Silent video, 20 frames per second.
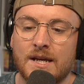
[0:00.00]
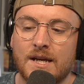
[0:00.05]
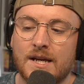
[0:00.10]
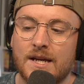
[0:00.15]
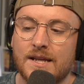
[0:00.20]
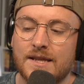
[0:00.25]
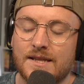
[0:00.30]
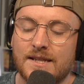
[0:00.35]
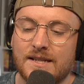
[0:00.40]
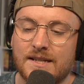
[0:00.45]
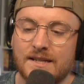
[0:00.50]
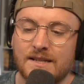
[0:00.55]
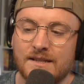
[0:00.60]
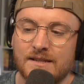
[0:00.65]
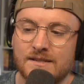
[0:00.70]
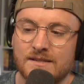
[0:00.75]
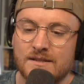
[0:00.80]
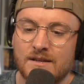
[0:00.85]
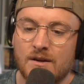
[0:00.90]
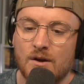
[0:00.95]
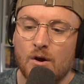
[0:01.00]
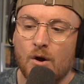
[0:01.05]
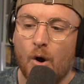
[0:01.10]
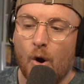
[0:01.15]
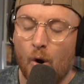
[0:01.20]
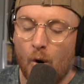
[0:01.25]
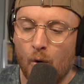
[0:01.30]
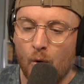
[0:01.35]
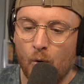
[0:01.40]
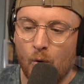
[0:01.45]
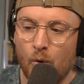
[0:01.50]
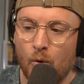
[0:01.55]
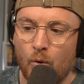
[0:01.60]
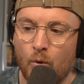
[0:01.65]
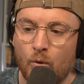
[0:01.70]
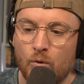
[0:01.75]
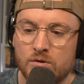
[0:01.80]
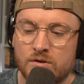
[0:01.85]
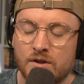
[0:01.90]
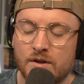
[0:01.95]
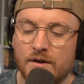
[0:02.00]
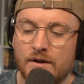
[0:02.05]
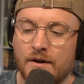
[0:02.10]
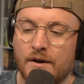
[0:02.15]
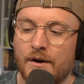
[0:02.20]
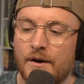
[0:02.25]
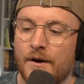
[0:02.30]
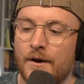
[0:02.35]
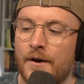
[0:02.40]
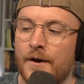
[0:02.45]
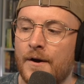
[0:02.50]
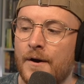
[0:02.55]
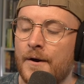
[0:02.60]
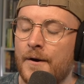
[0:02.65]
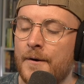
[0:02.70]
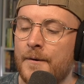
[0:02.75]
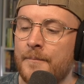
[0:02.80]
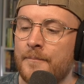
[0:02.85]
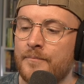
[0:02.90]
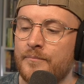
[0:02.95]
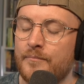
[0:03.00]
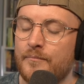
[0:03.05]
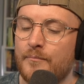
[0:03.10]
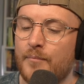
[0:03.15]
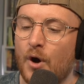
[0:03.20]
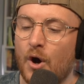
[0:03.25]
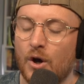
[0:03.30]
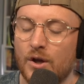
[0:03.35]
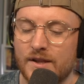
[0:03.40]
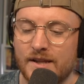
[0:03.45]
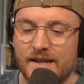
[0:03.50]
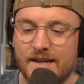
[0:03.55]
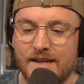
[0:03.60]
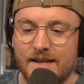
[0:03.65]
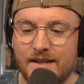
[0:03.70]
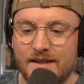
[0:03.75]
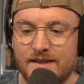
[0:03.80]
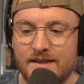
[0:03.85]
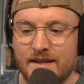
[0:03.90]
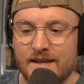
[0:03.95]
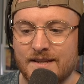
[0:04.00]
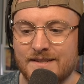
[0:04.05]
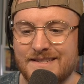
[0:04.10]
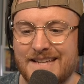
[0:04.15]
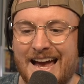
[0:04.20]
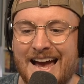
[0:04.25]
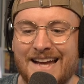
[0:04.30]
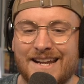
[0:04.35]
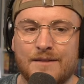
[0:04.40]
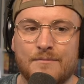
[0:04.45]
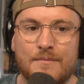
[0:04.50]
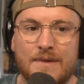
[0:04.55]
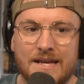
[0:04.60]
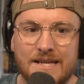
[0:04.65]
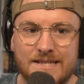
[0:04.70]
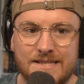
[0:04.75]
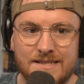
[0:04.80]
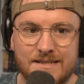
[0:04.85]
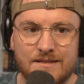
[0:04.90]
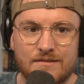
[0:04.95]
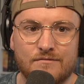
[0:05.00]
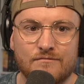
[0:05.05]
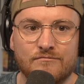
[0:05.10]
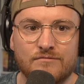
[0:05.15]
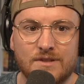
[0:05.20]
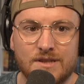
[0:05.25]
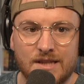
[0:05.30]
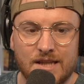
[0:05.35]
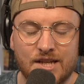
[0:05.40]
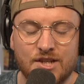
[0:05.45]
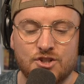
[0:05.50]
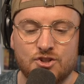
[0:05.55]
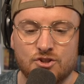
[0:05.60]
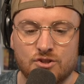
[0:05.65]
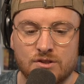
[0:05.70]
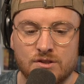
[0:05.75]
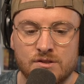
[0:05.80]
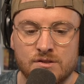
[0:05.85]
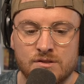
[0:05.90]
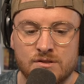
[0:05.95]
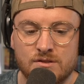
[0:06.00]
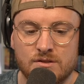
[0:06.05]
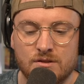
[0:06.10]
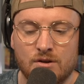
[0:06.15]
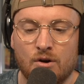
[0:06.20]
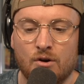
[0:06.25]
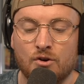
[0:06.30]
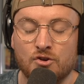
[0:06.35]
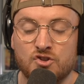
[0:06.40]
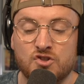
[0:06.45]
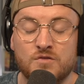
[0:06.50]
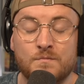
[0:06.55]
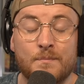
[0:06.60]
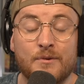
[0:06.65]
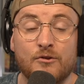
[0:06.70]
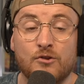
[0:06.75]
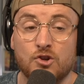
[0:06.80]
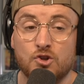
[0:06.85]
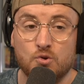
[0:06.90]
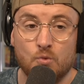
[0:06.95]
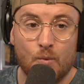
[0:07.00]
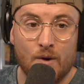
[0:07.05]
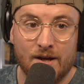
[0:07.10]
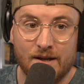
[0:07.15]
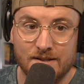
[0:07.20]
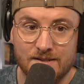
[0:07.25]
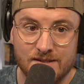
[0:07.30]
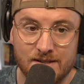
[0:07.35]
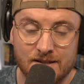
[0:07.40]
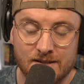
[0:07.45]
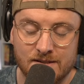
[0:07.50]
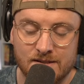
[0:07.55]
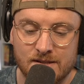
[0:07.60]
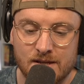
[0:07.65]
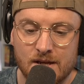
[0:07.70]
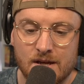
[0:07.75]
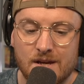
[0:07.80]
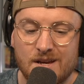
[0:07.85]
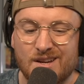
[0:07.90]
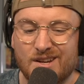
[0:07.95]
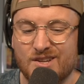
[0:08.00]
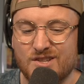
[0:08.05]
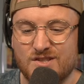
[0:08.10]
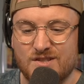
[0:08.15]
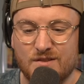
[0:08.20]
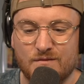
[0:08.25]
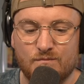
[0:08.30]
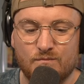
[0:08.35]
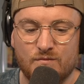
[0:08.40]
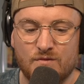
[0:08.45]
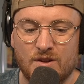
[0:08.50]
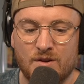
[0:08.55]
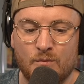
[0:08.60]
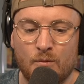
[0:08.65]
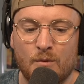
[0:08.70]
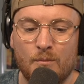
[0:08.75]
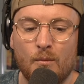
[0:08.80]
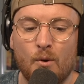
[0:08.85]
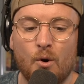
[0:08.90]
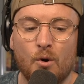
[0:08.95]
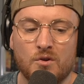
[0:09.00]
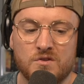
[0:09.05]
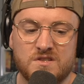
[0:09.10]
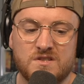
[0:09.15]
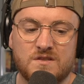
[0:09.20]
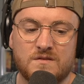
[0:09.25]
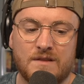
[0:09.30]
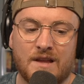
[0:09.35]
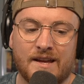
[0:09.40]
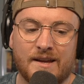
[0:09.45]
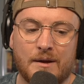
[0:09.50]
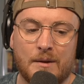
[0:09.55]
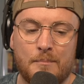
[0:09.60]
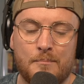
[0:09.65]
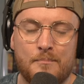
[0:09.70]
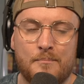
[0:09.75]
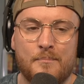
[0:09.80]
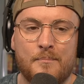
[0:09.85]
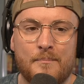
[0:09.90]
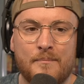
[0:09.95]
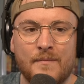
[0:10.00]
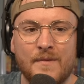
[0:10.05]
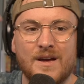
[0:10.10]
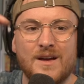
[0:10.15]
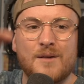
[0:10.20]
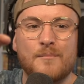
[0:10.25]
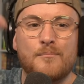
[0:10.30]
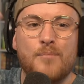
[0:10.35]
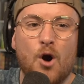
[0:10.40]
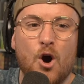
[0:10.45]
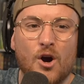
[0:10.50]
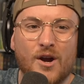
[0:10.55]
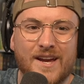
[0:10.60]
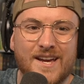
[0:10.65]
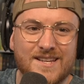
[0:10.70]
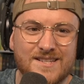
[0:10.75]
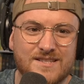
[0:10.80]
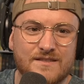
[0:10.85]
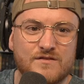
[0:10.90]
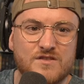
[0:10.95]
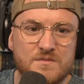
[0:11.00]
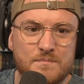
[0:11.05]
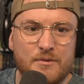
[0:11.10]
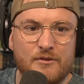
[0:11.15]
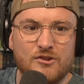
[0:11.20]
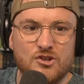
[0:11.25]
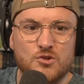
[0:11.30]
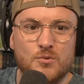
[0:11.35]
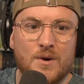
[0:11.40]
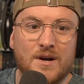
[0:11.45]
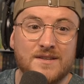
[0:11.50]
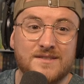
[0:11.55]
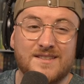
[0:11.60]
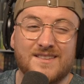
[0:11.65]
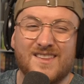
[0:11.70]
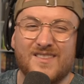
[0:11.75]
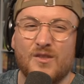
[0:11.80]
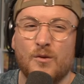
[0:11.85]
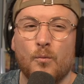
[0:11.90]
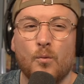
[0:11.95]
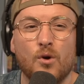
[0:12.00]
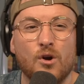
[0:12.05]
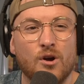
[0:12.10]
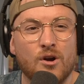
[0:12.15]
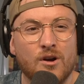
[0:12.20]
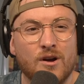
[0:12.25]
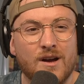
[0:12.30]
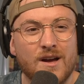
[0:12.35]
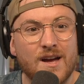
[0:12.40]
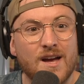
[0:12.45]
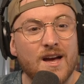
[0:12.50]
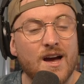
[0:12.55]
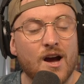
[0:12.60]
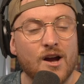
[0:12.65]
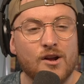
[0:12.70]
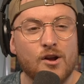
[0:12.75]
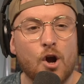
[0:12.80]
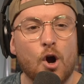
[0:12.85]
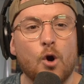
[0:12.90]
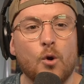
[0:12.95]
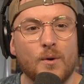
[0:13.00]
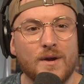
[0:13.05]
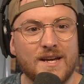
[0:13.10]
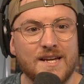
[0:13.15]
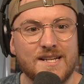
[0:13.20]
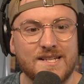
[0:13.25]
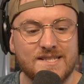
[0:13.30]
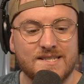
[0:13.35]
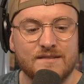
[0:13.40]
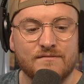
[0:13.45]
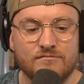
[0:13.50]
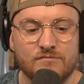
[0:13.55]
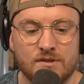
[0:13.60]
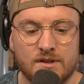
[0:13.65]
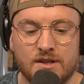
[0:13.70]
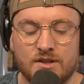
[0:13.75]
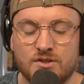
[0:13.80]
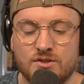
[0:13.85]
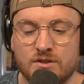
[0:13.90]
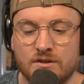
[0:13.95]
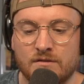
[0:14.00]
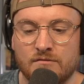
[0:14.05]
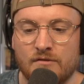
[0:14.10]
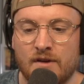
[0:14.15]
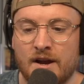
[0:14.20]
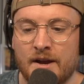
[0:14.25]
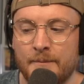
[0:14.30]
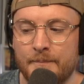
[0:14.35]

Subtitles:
these old polytheist, animist religions or spiritualities, because they were more like pockets of spirituality than they were a cohesive religion, right?